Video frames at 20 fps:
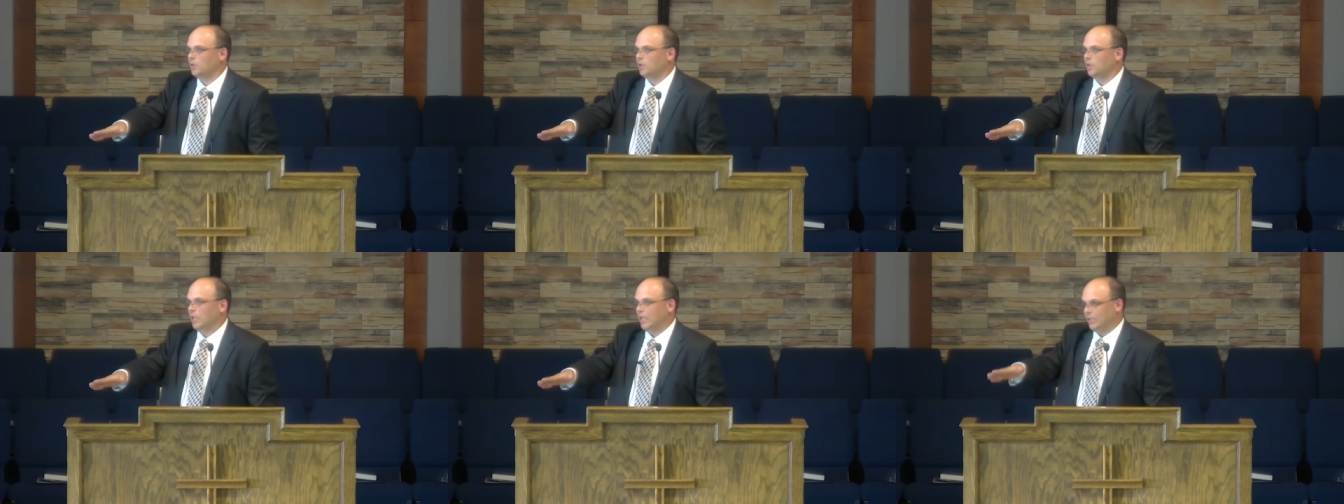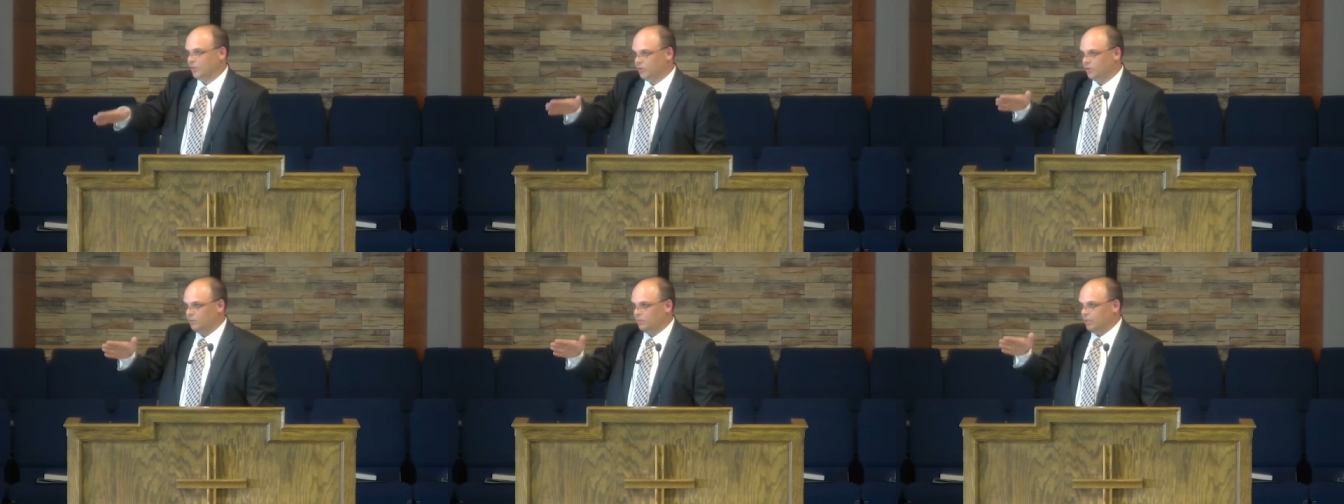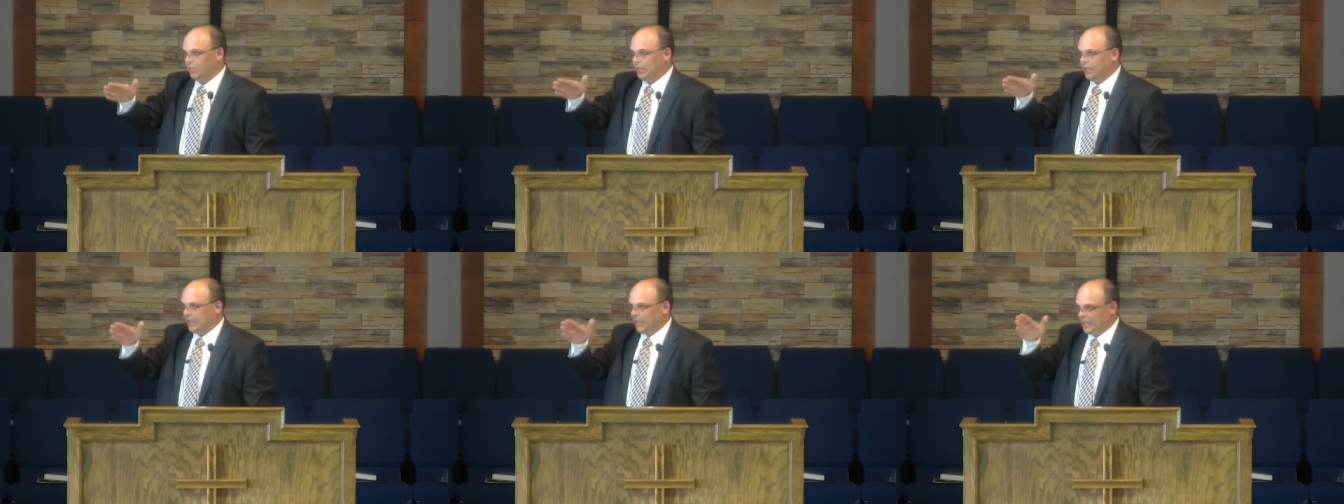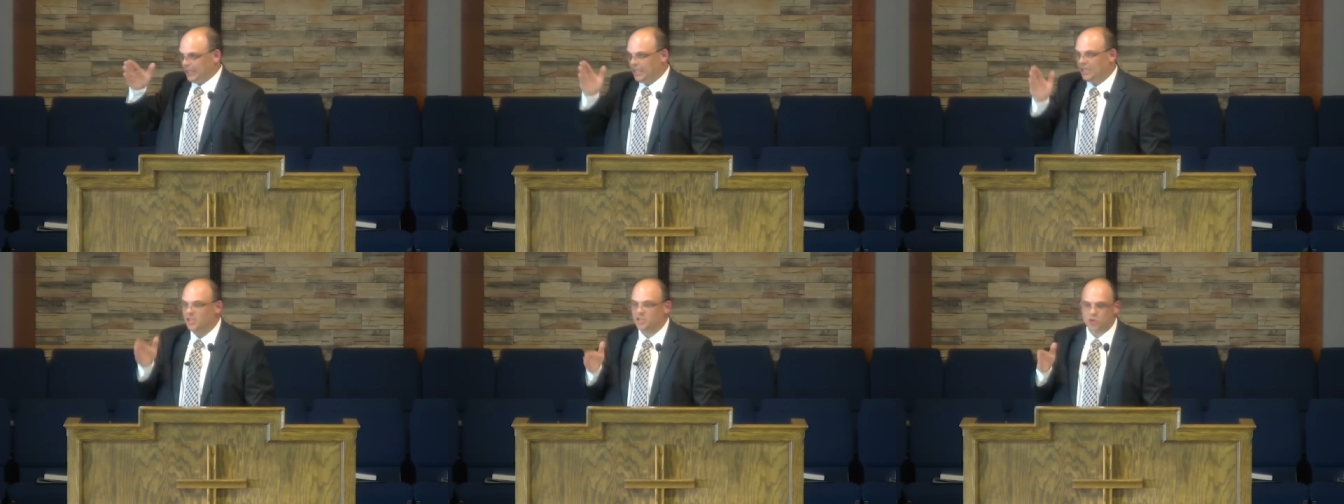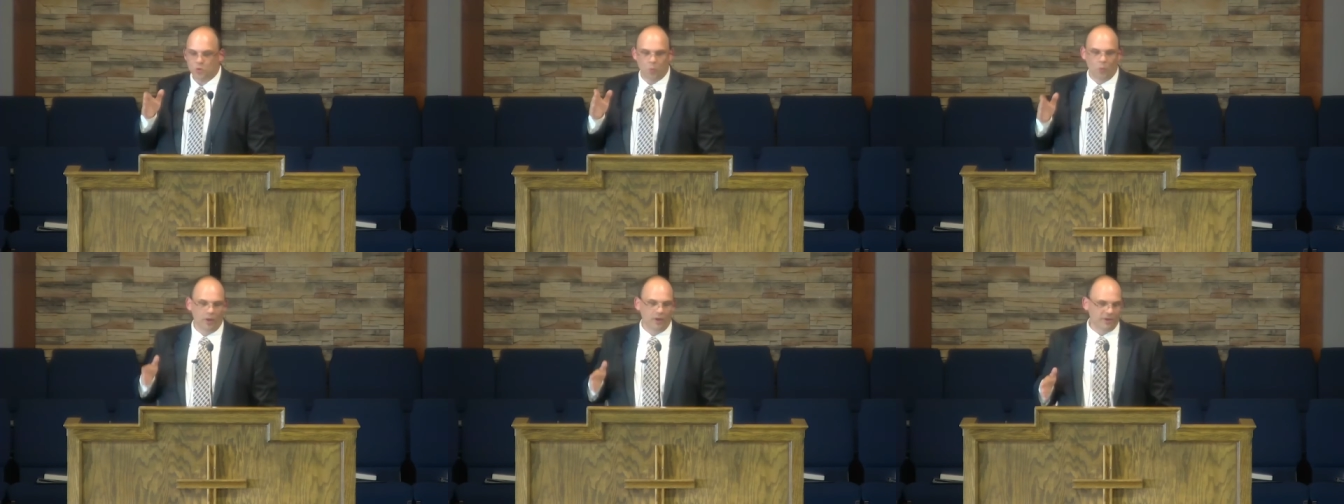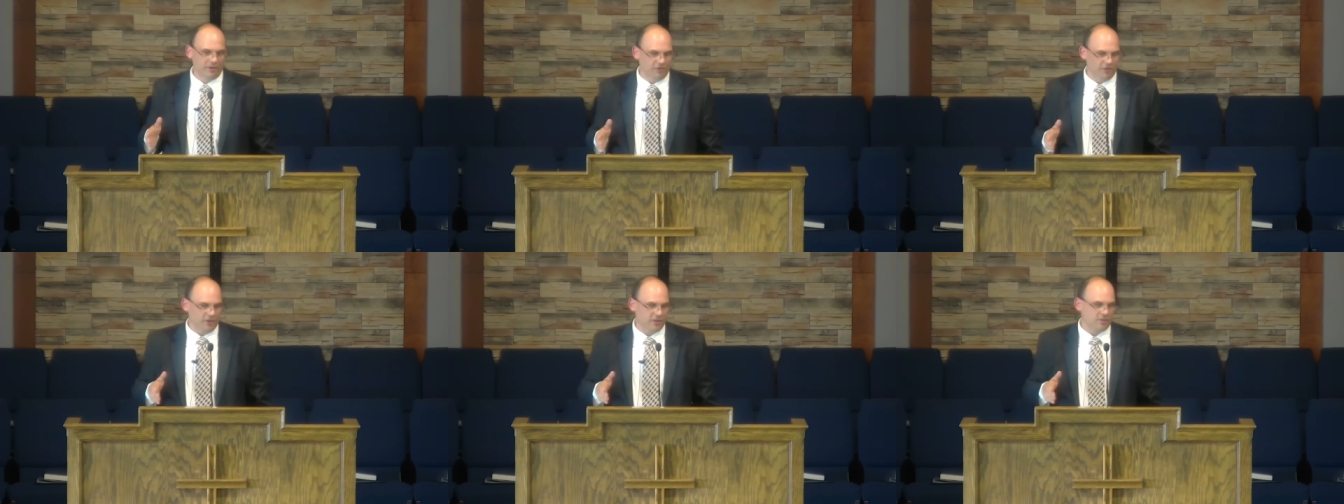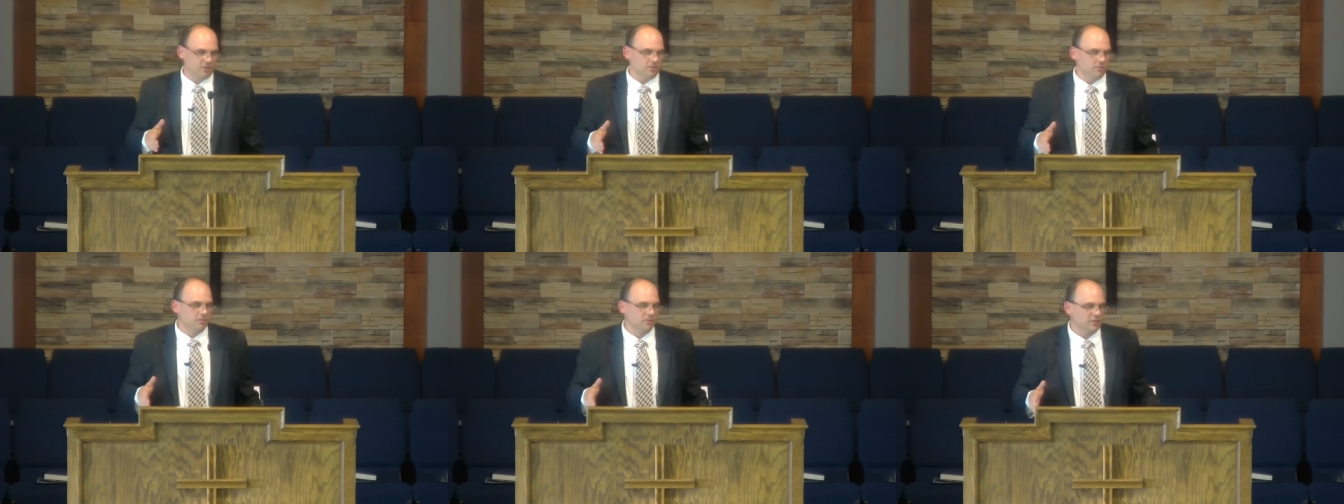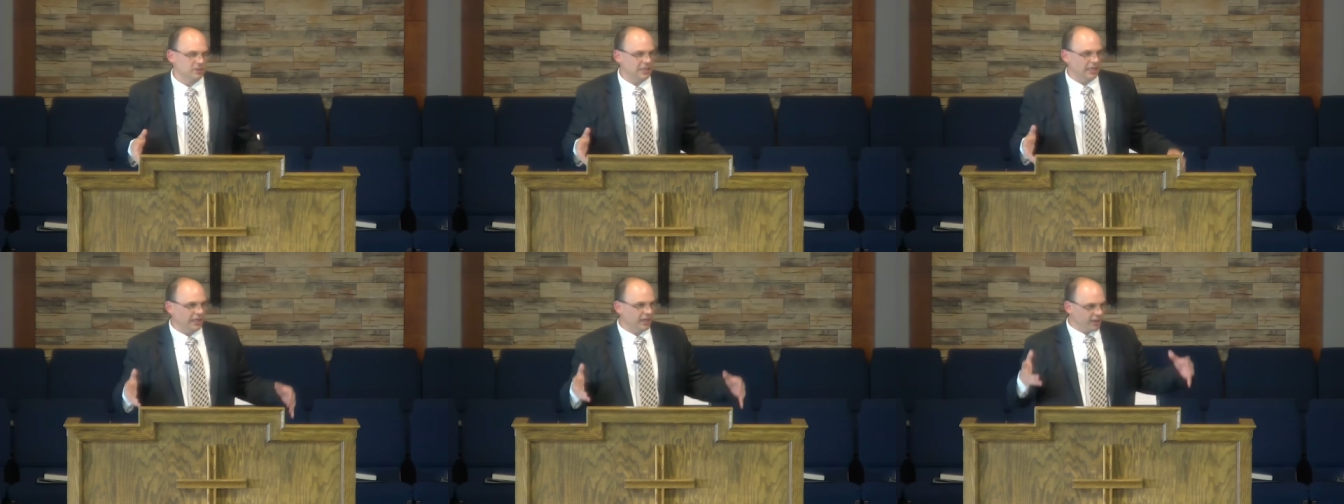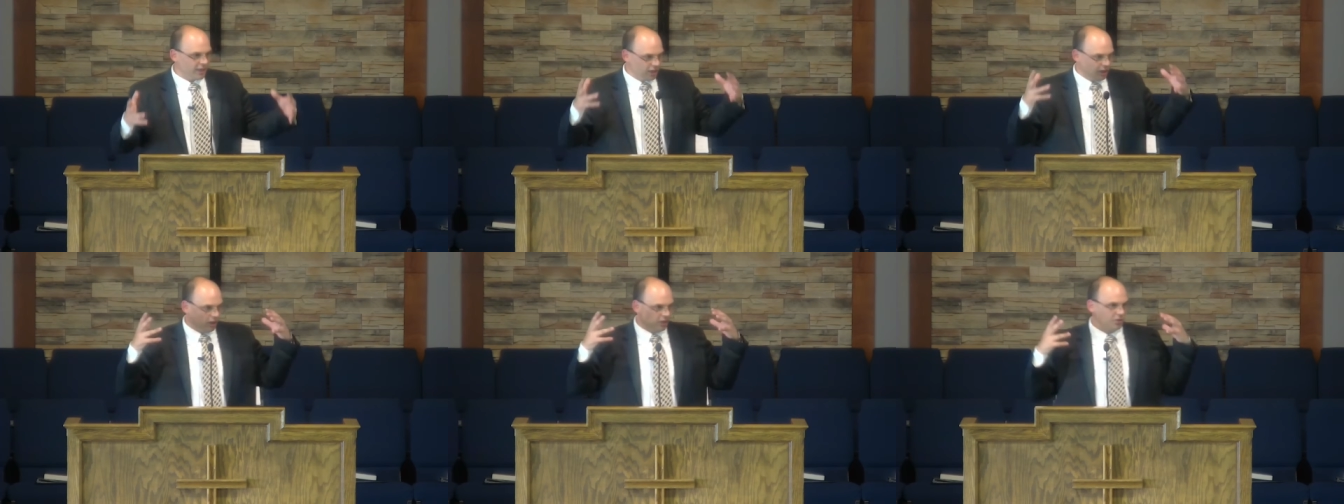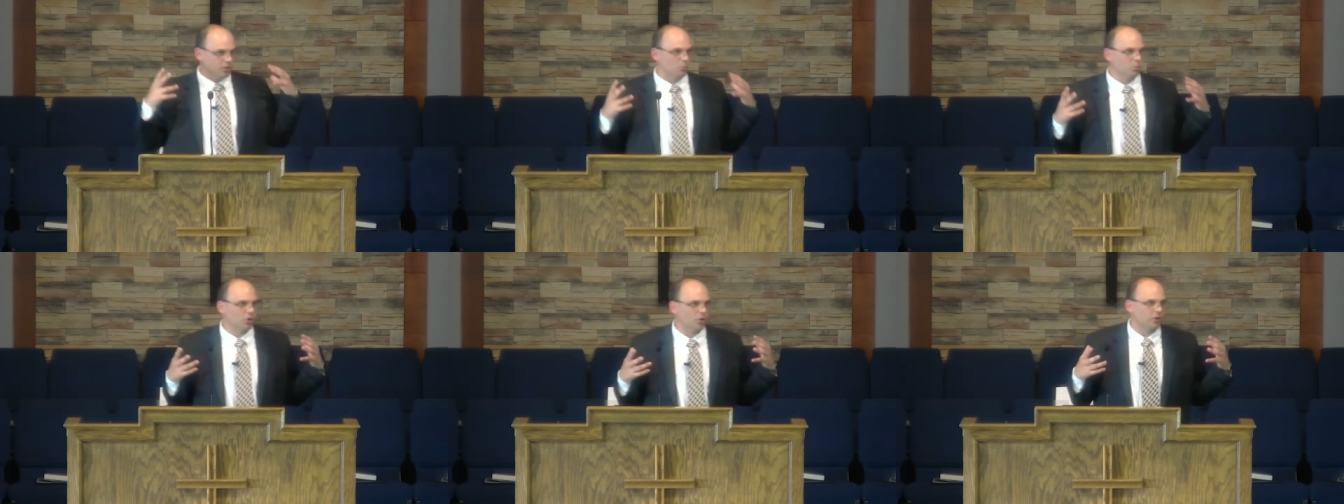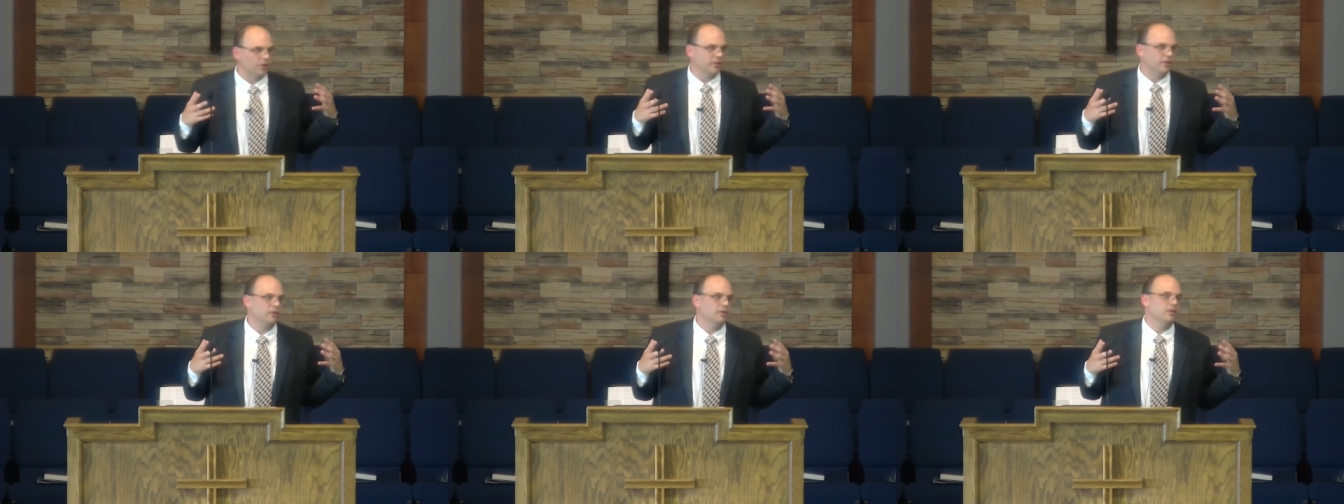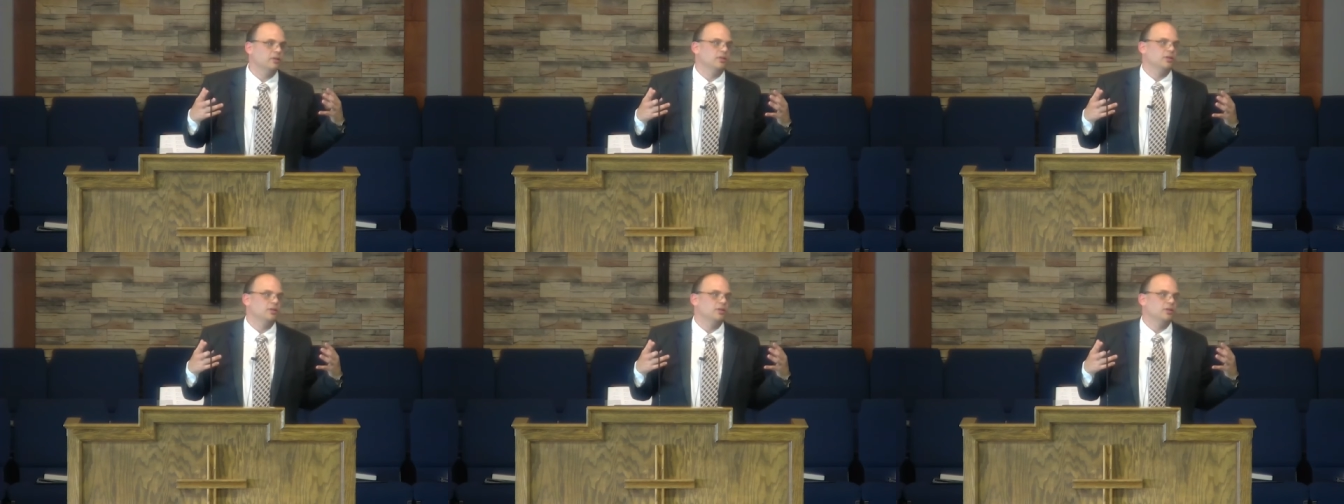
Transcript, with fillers: And each one of us taking on the burden,